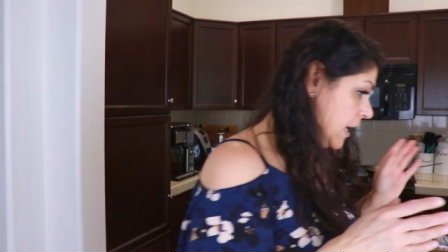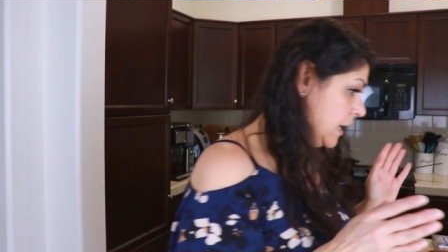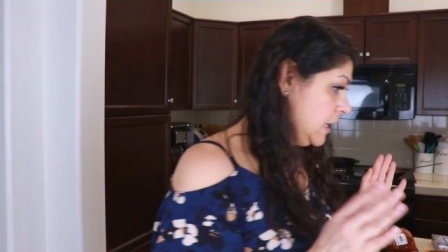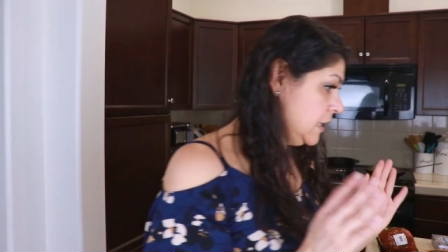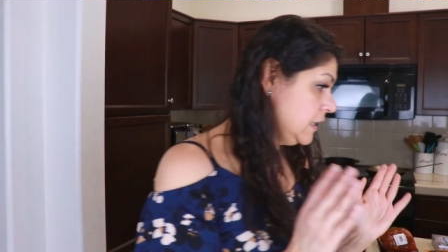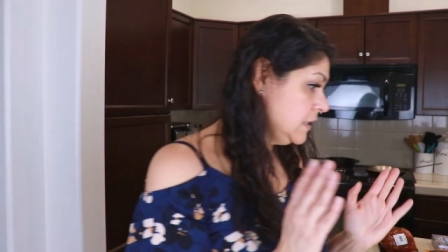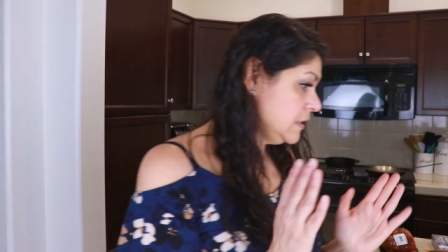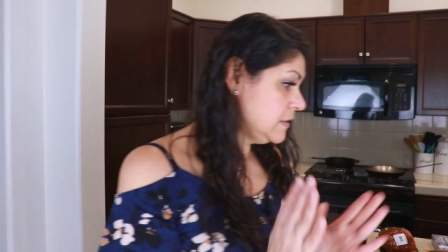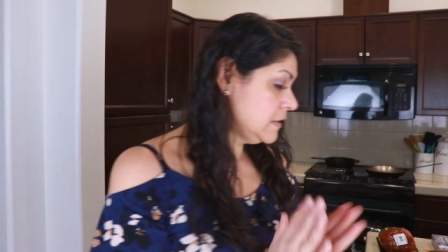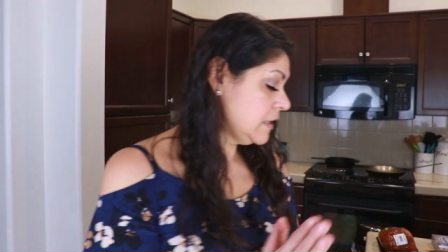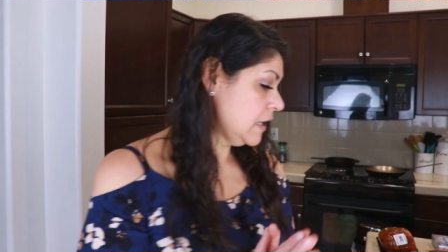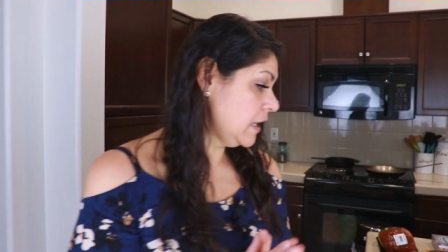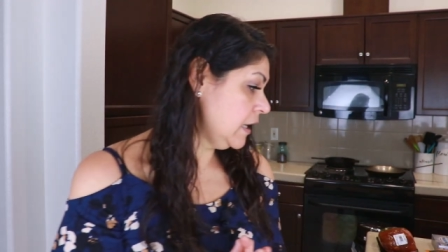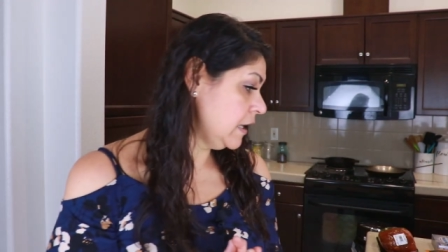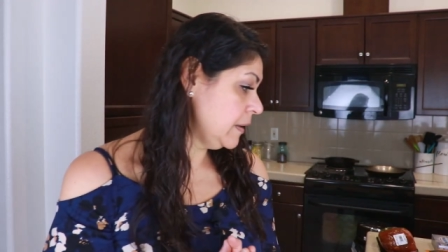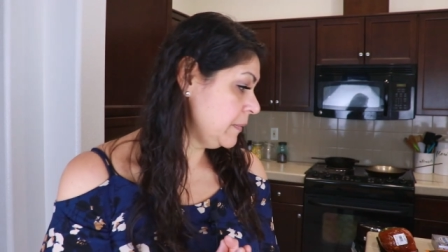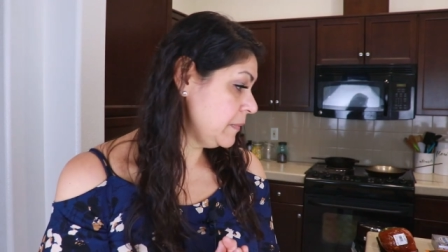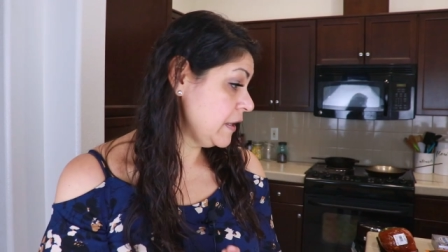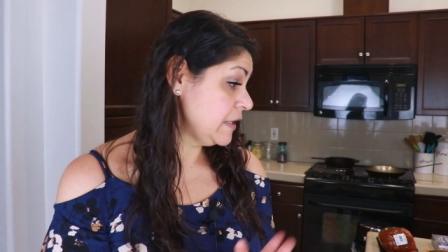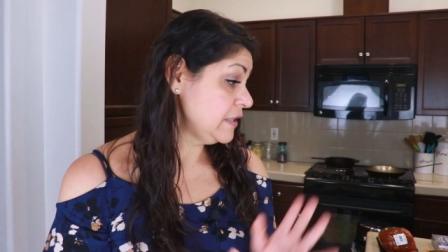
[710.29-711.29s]
And
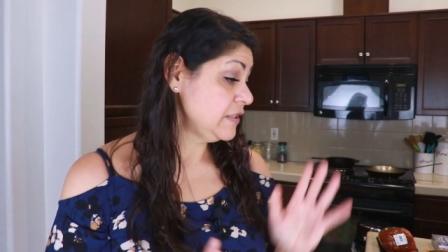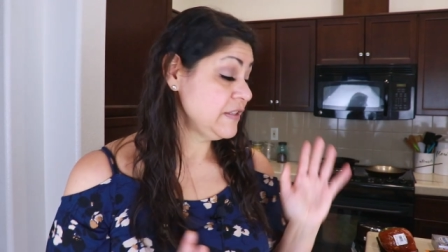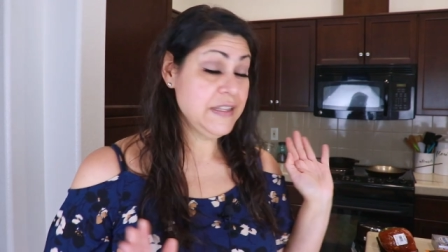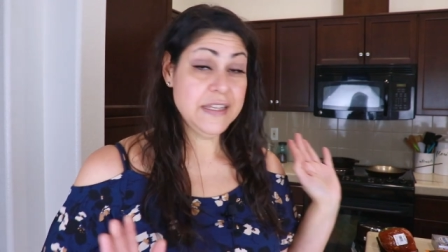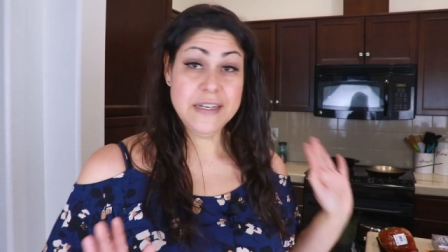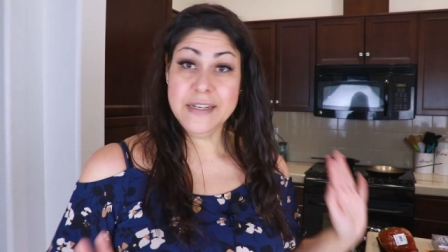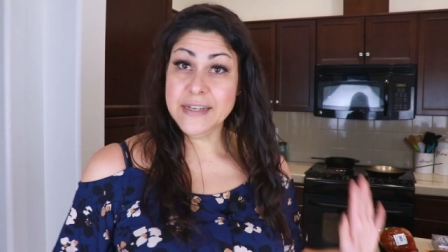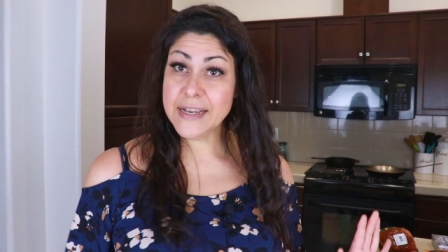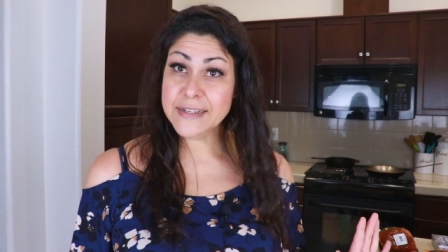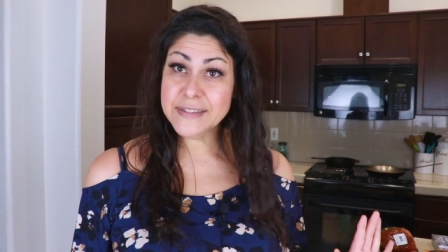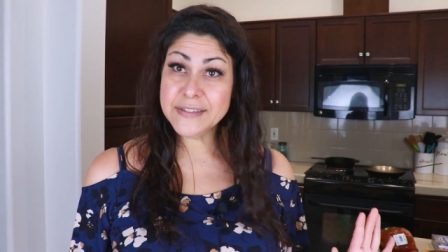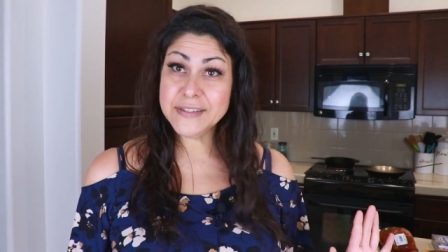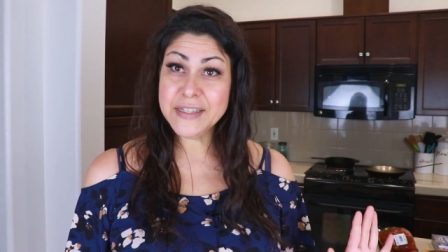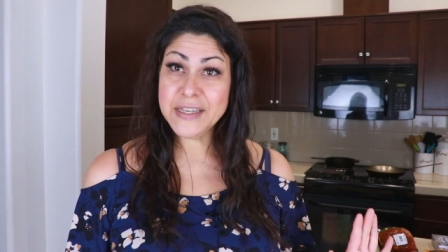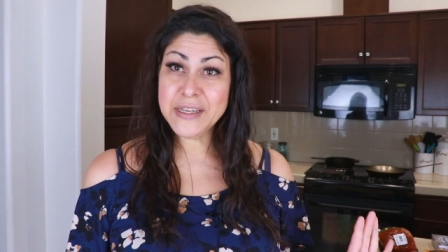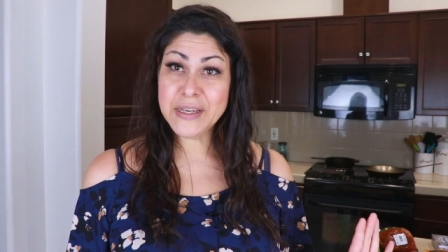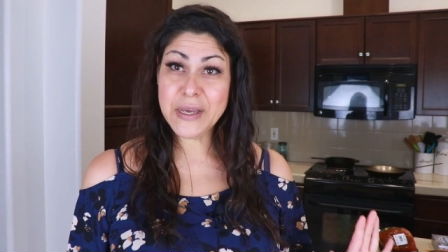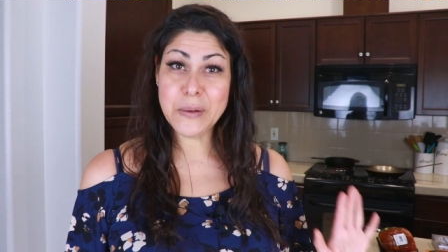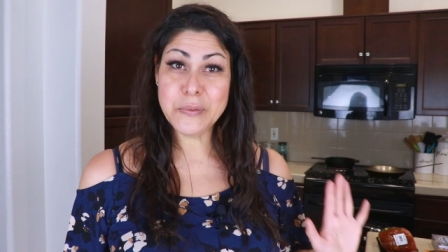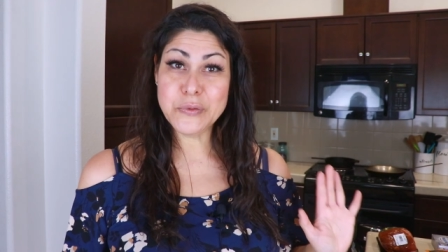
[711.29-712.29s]
um, the next
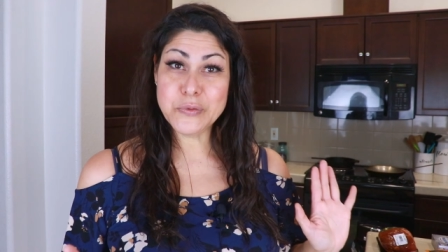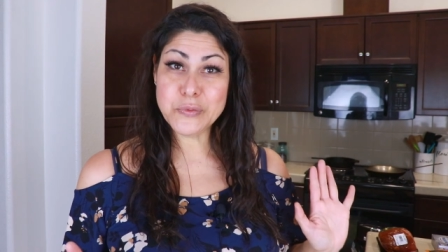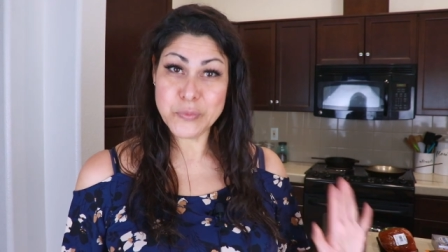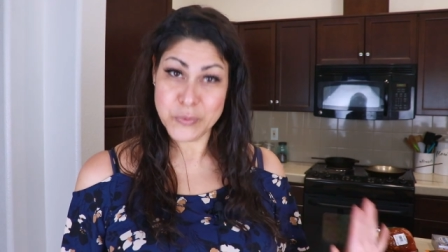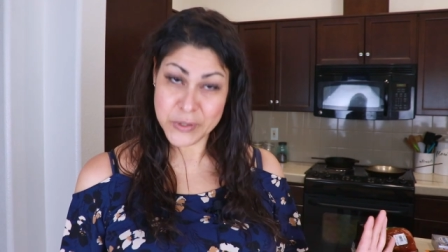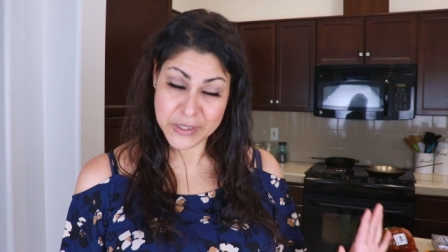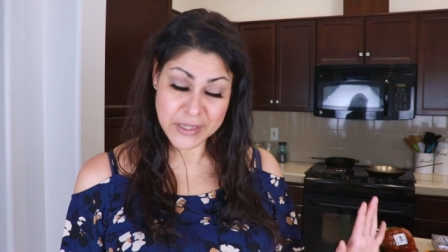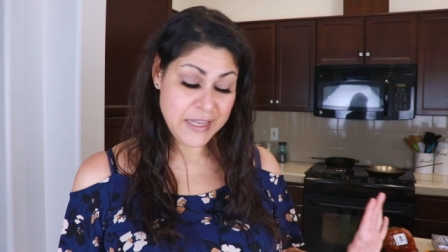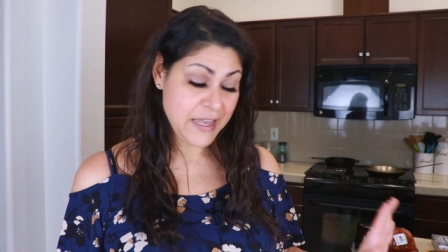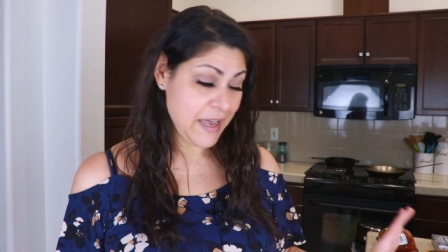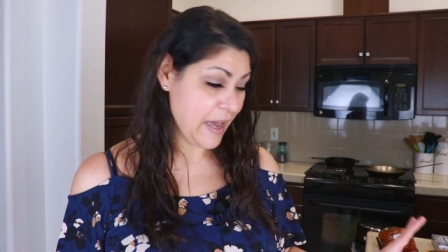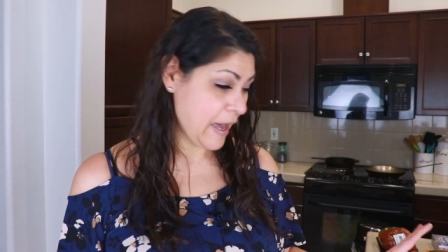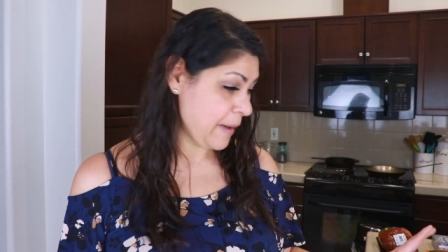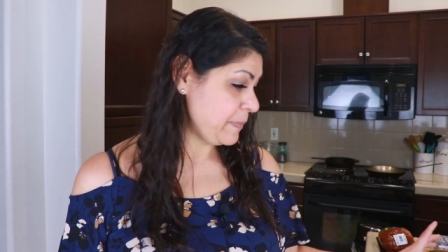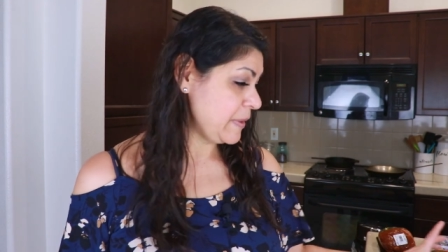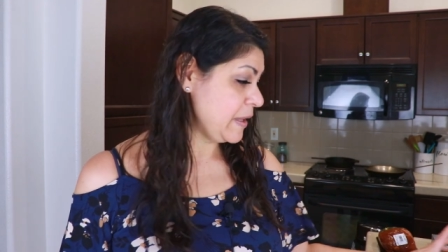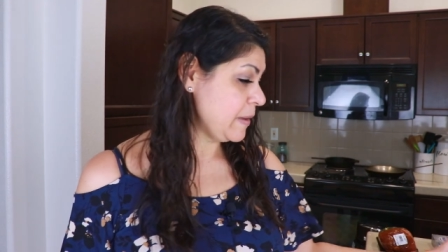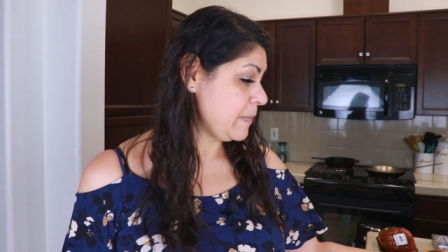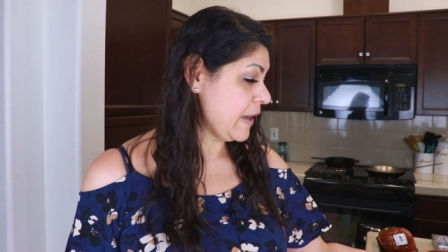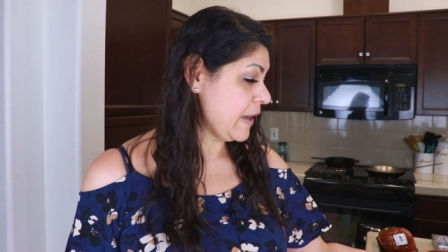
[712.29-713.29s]
thing I was really happy